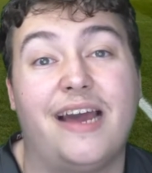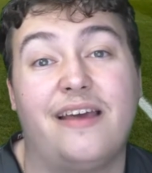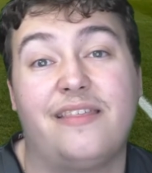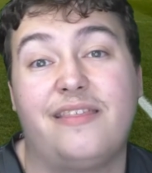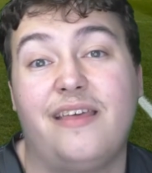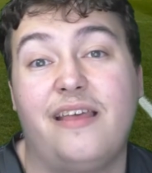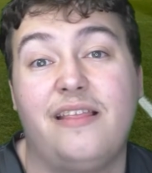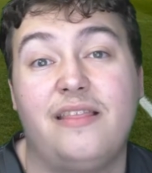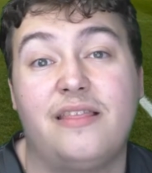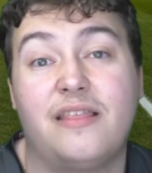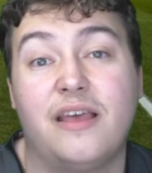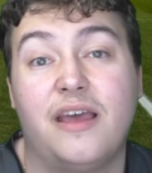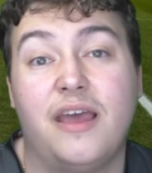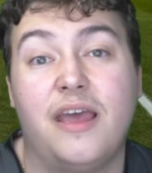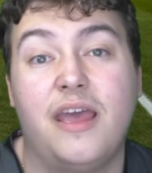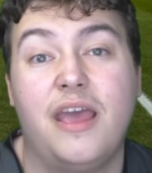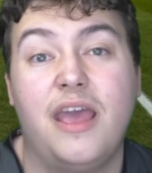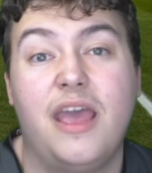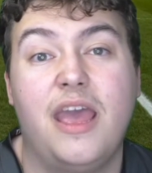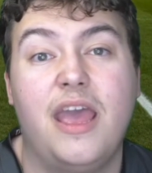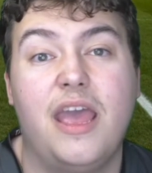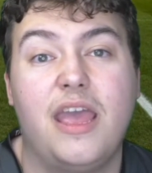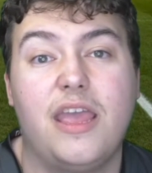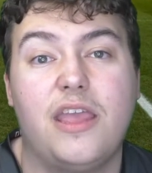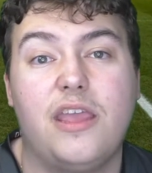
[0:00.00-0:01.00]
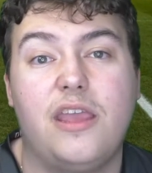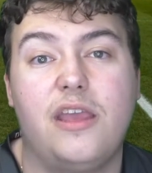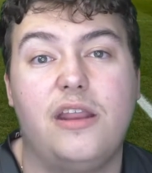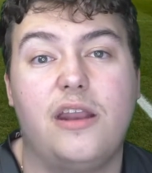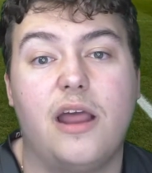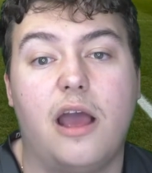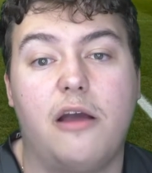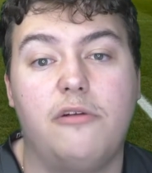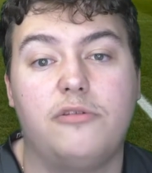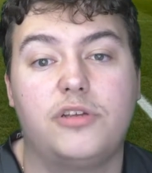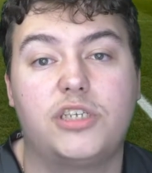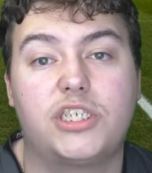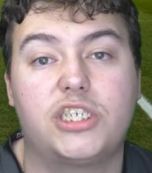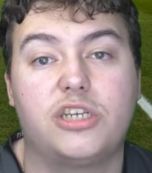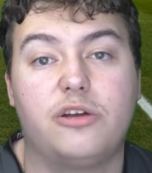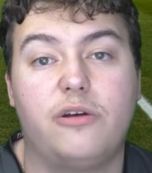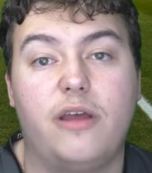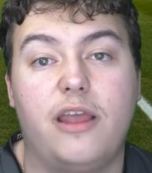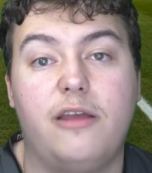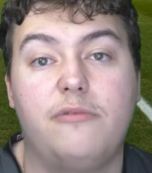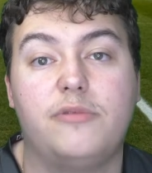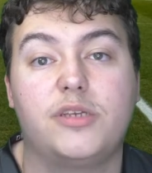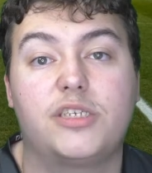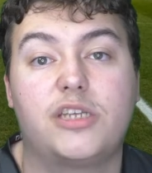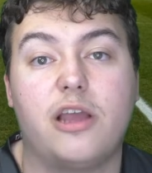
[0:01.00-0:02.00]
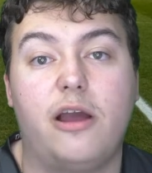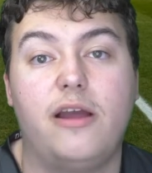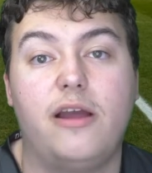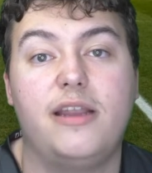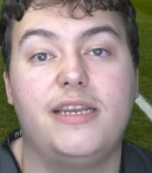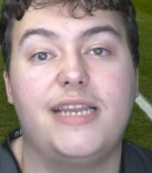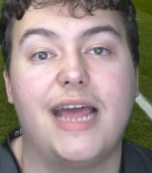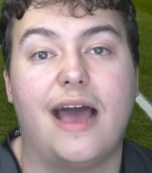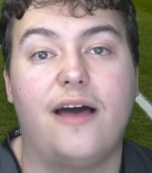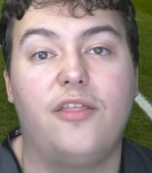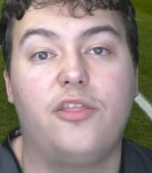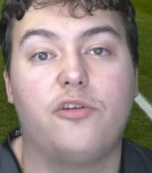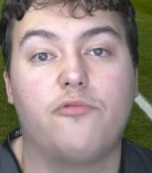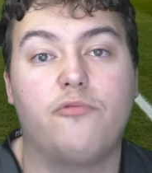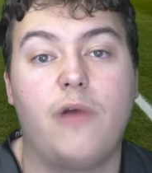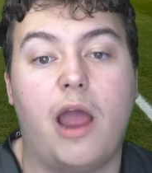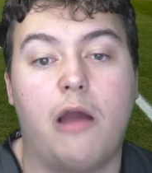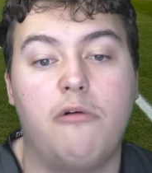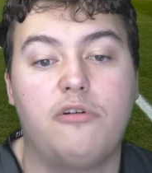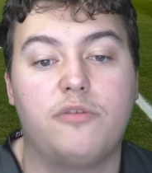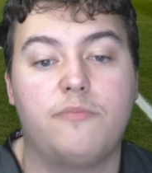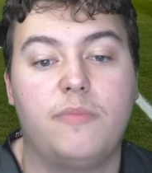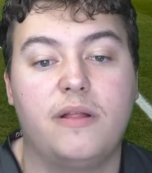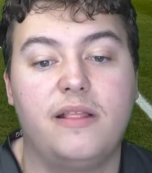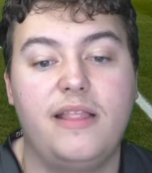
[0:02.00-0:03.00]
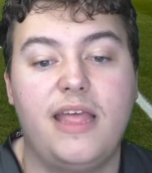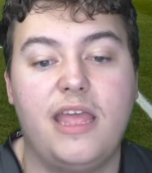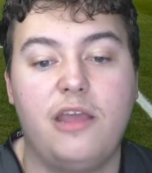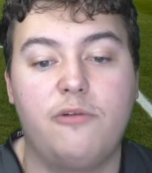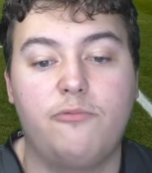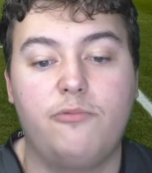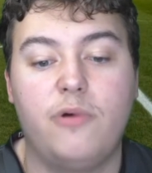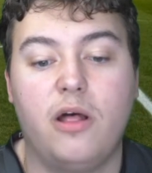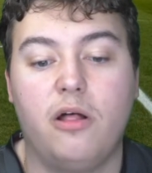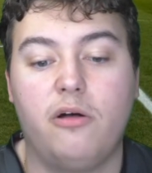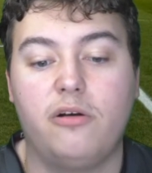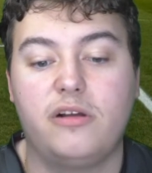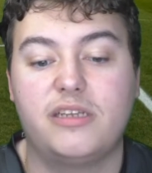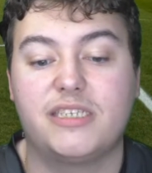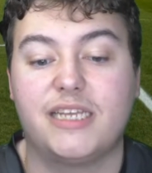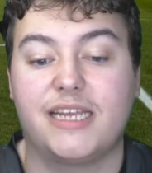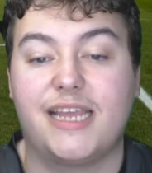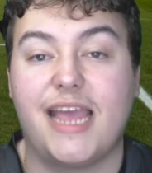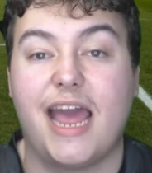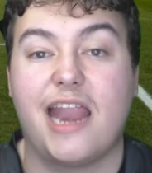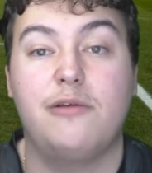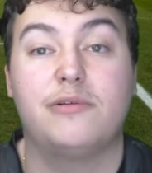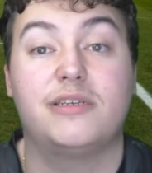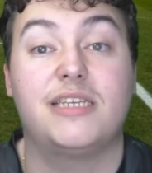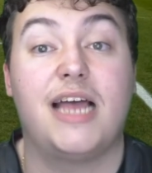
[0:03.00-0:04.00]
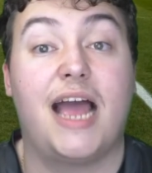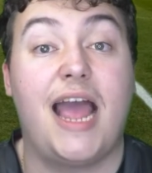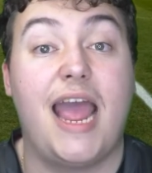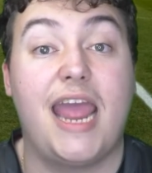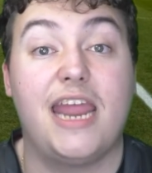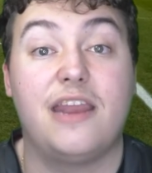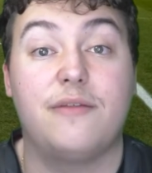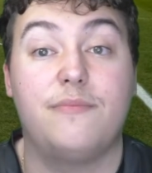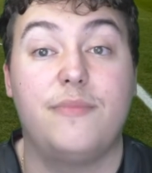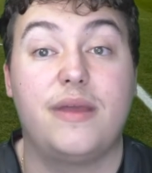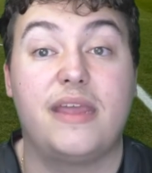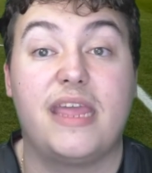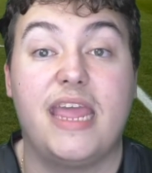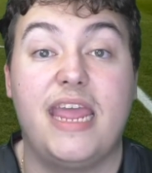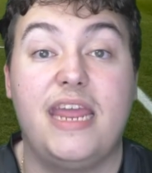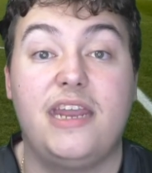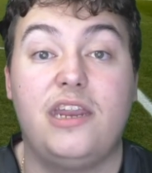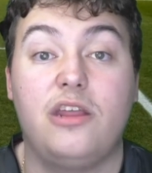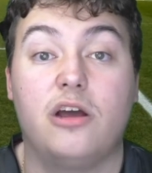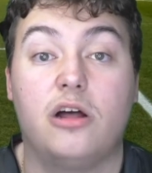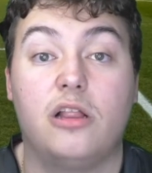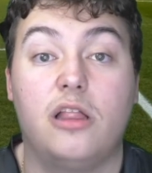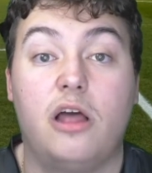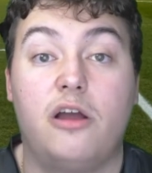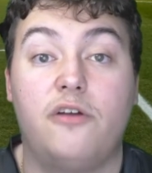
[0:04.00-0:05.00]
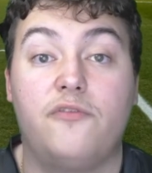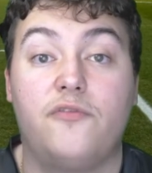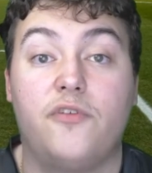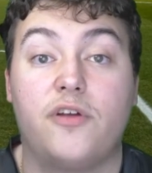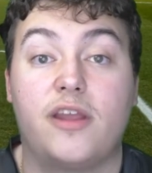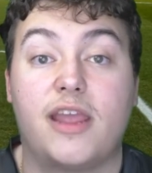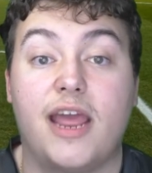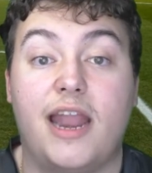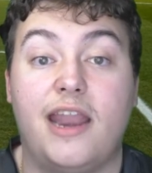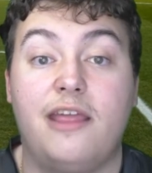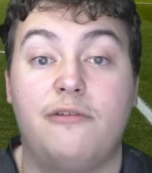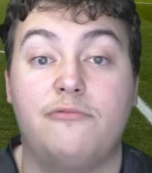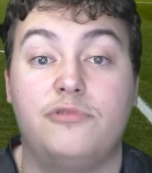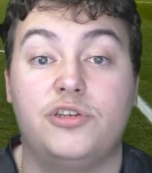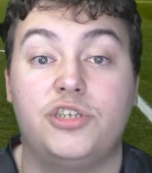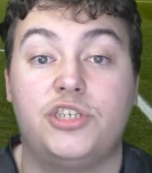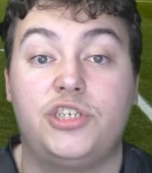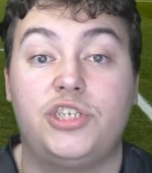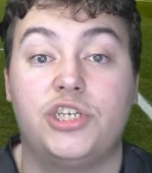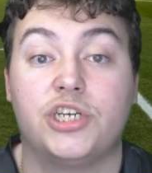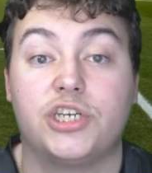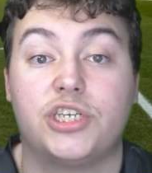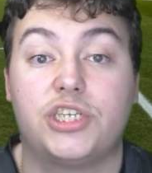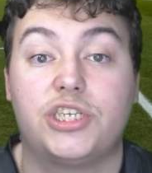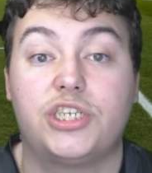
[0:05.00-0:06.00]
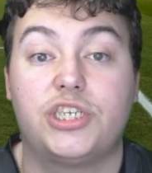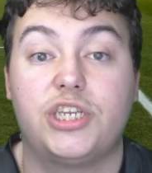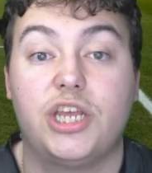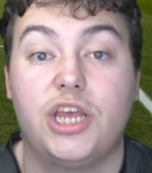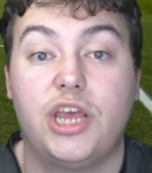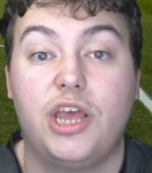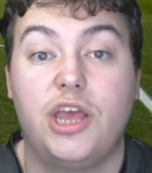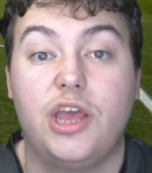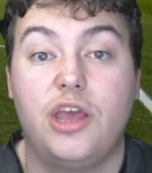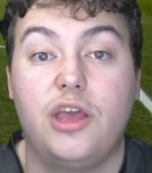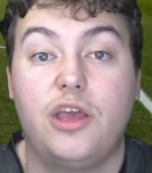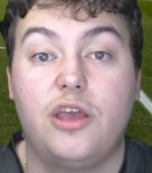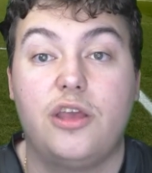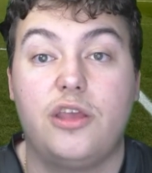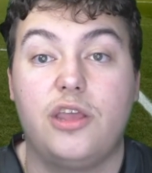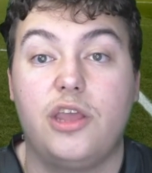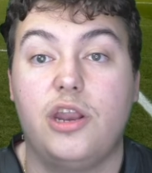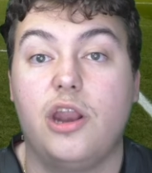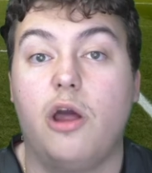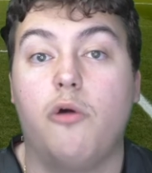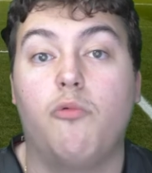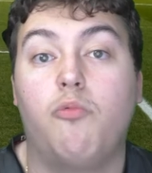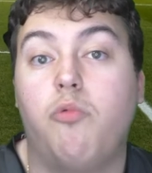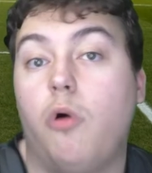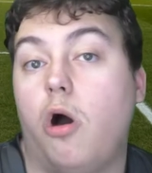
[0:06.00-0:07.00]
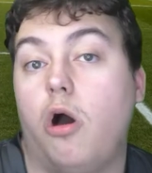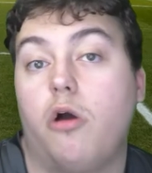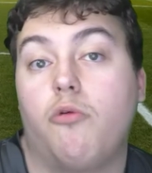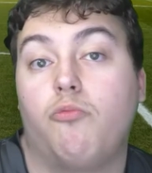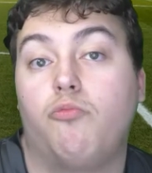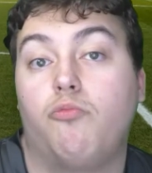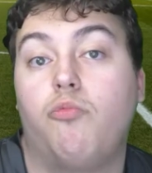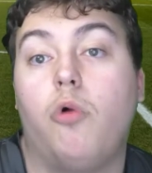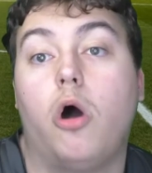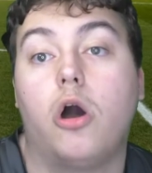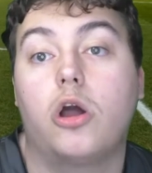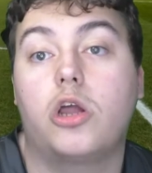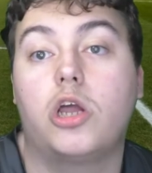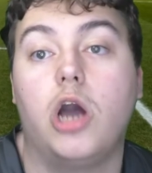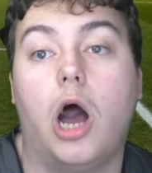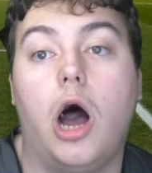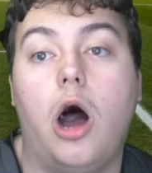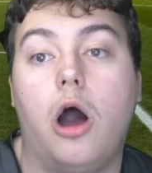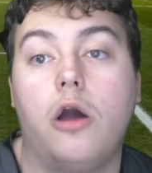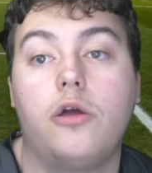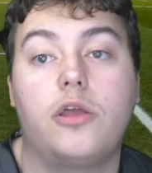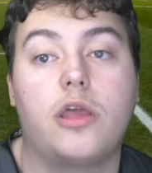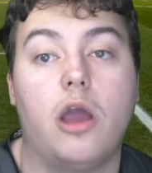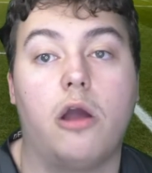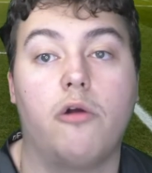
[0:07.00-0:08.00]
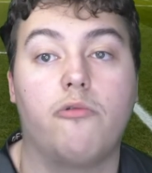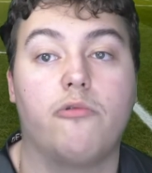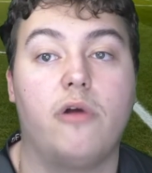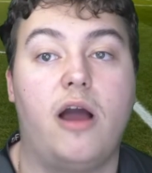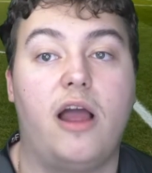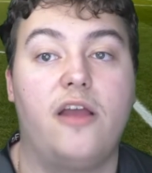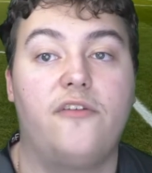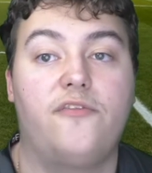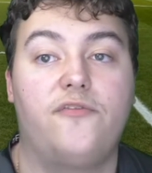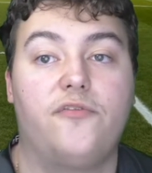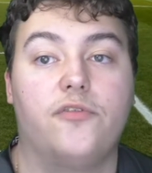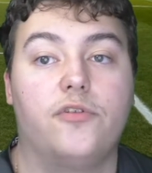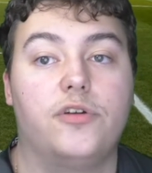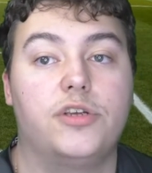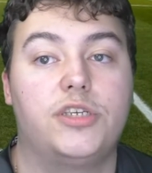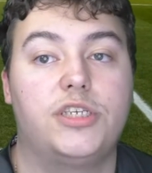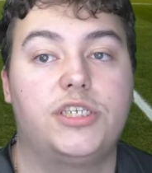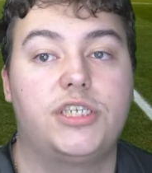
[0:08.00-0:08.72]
I think that, you know, so he was going down the route with Malik Wilkes. Again, it was like Aidan McGeady all over again. It was just, you know, what can't go right for us.